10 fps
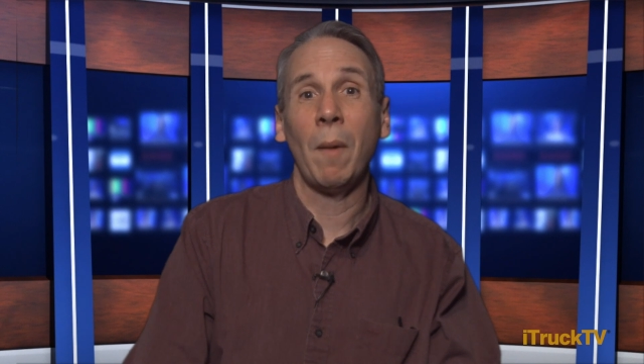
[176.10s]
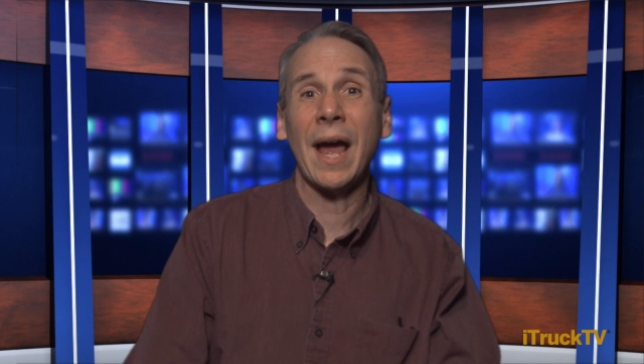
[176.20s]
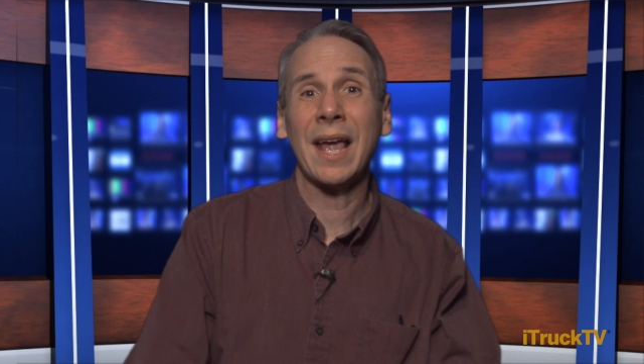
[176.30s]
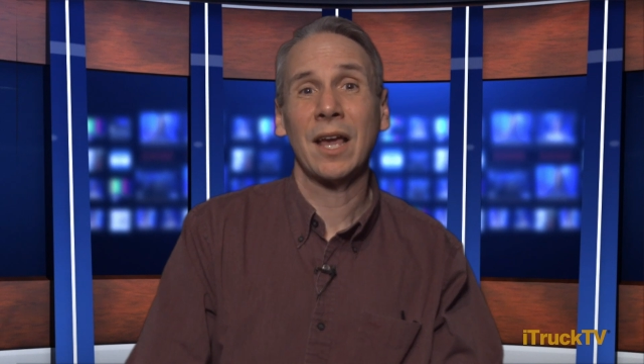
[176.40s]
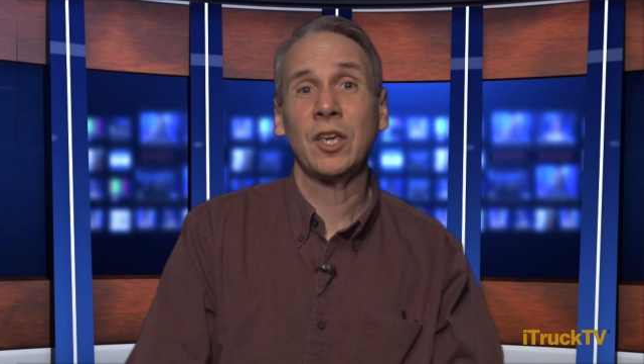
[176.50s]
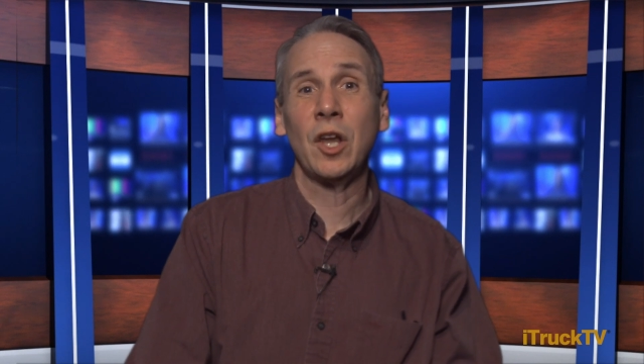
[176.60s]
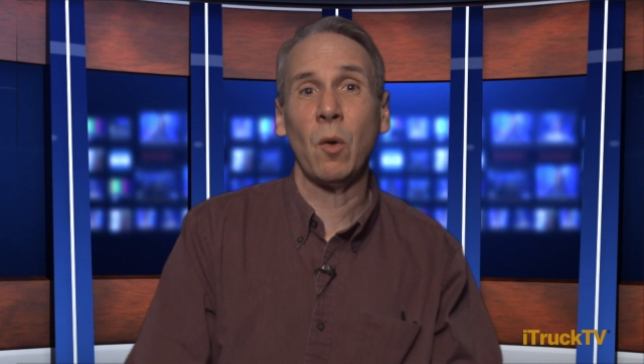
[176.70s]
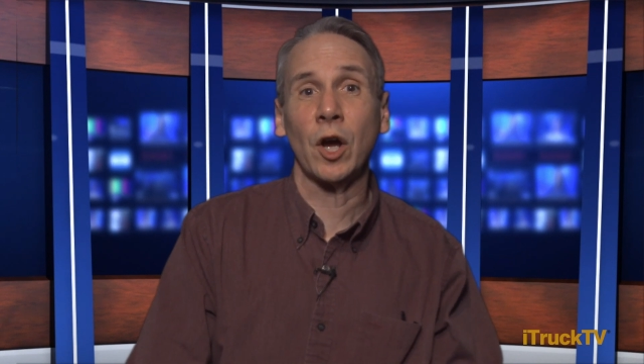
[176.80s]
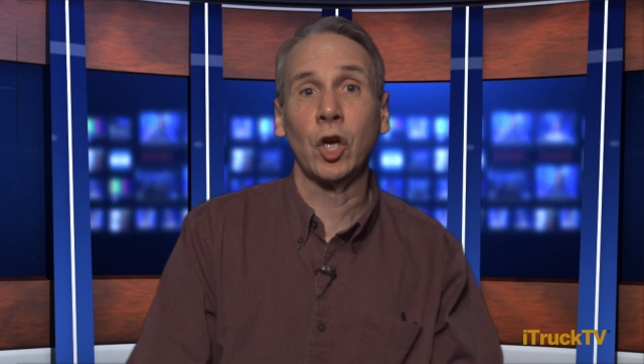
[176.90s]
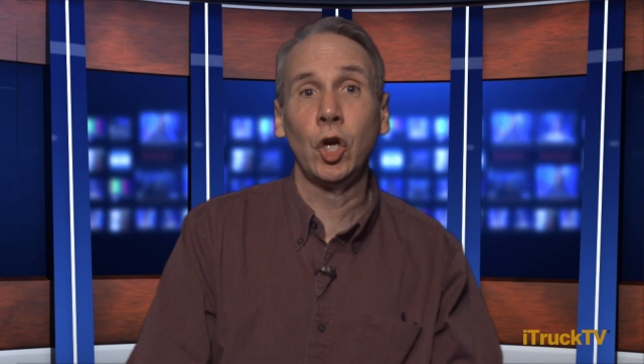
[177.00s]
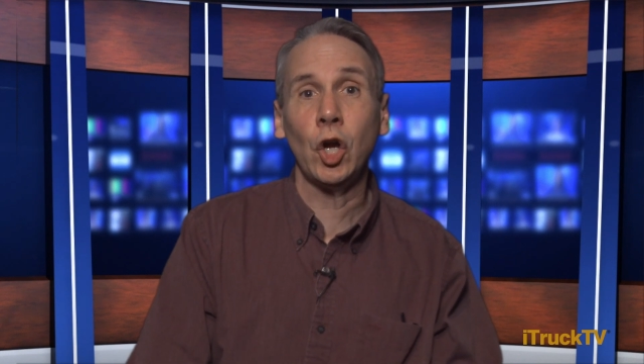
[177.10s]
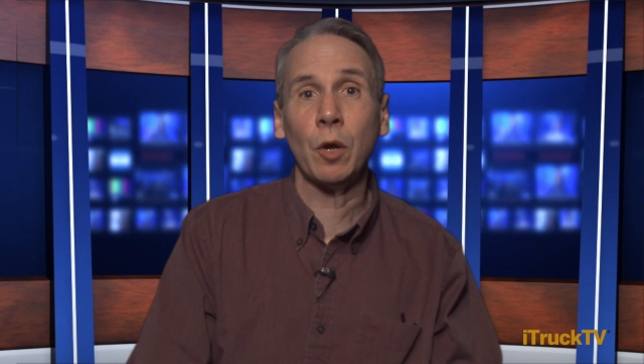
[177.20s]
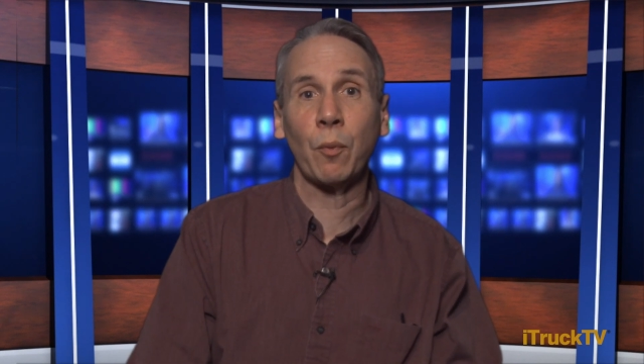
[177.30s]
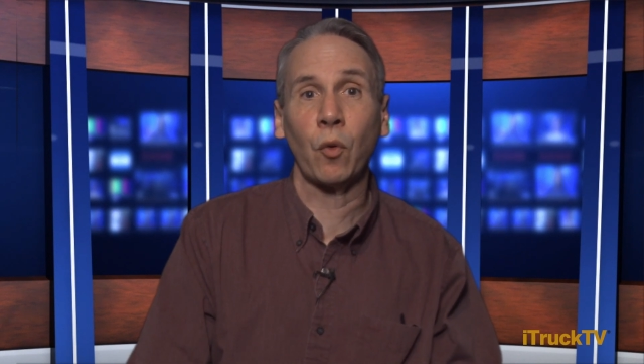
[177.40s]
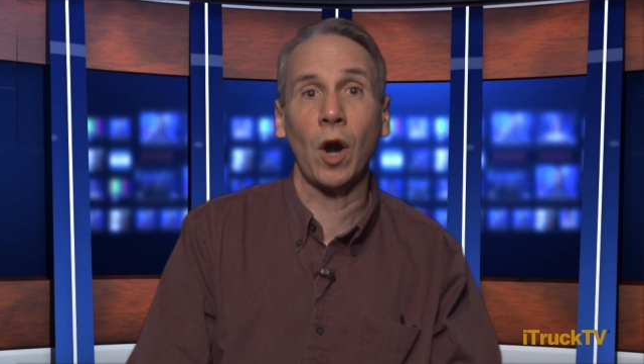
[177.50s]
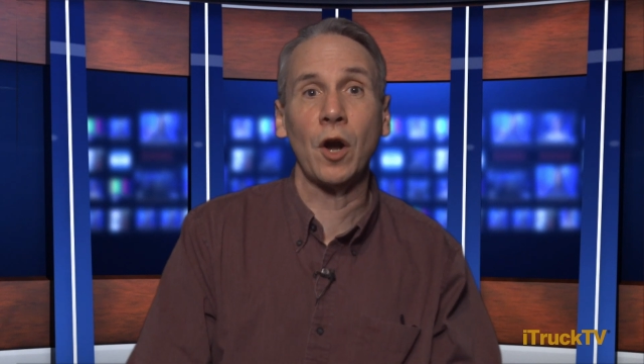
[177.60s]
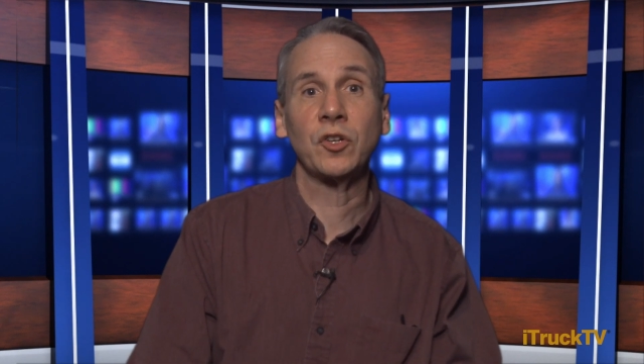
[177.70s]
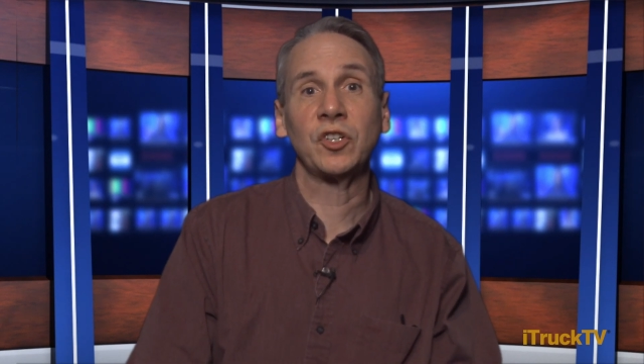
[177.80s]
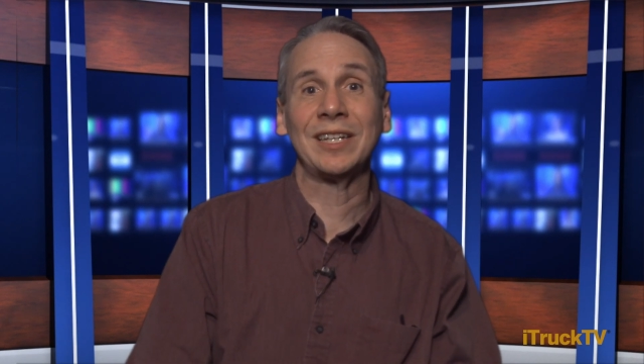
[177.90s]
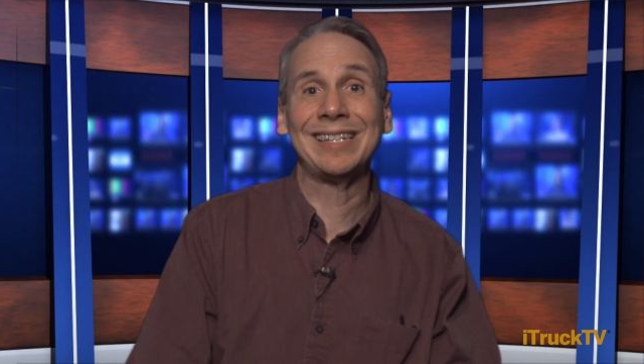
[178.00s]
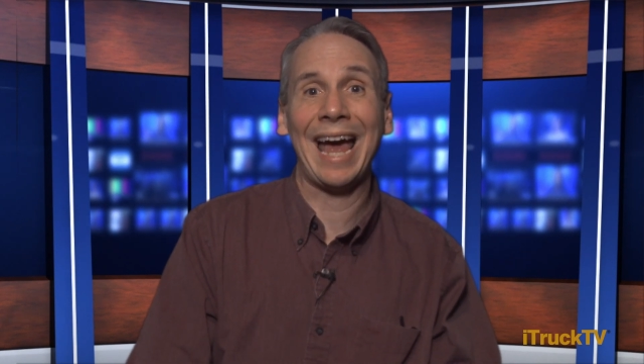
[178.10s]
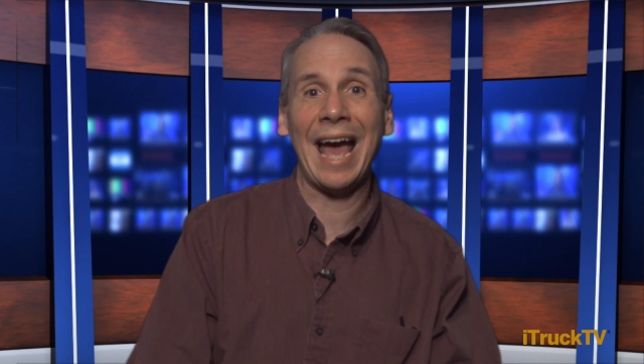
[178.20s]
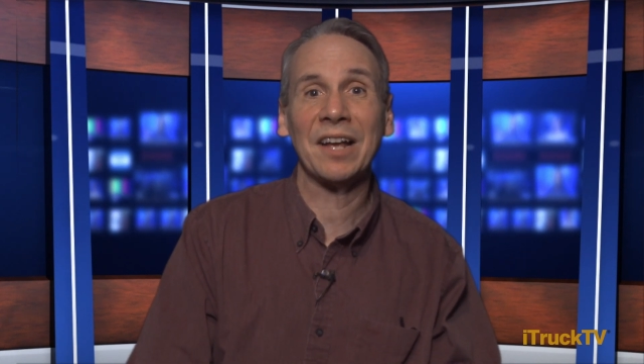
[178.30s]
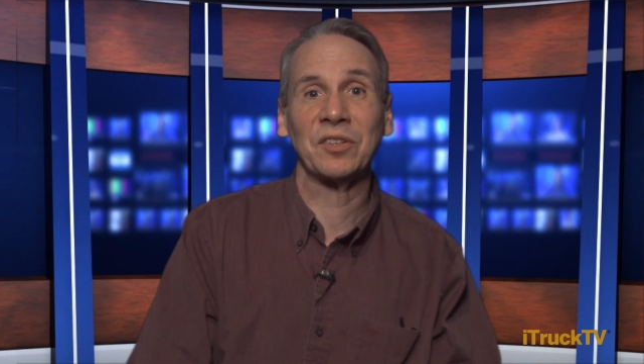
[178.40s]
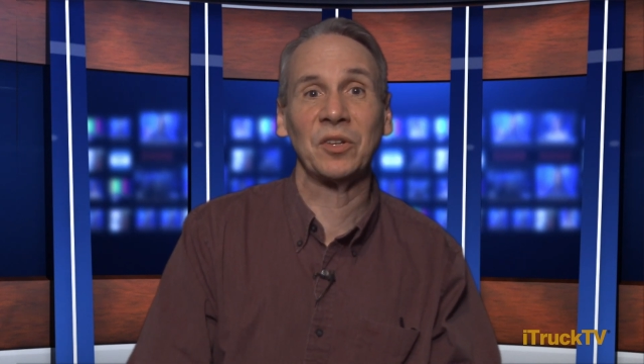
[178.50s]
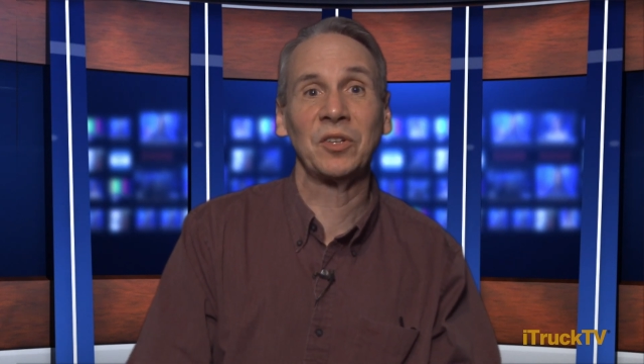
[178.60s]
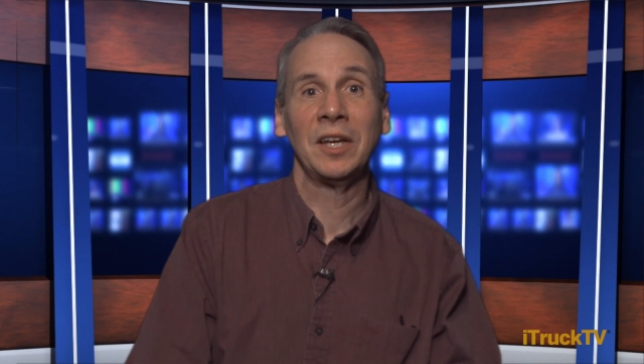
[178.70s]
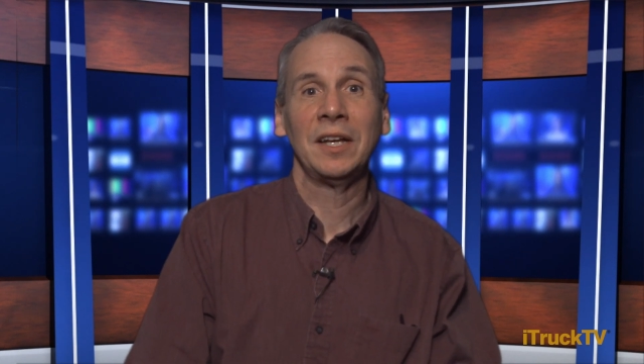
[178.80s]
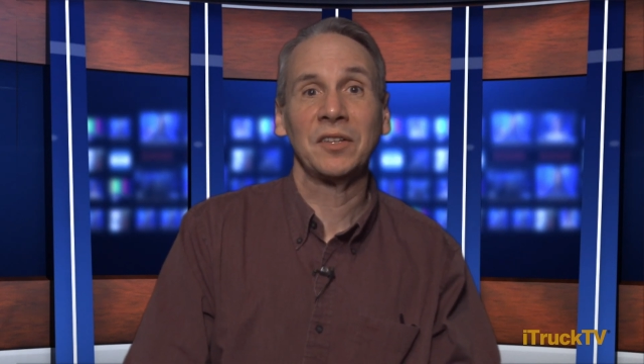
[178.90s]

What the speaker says: Mike, a good approach to taxes